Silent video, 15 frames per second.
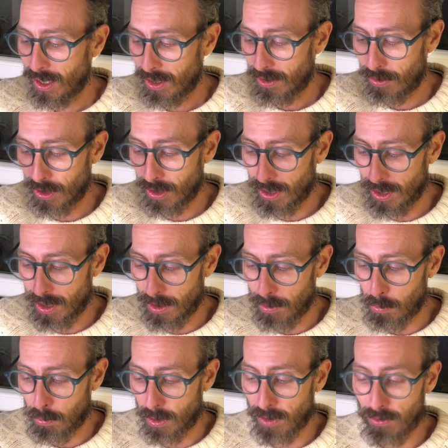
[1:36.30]
really
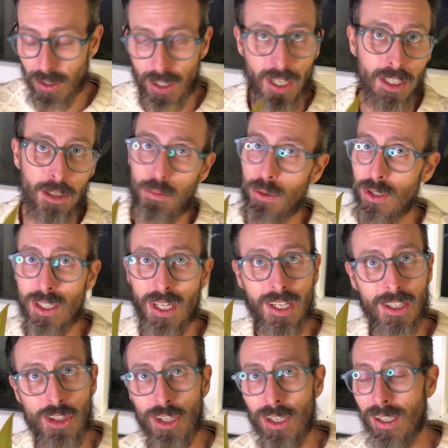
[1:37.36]
give it any
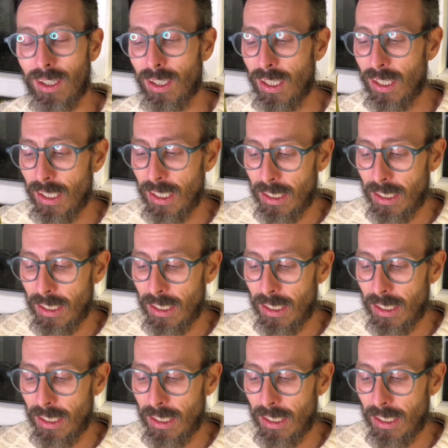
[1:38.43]
protection.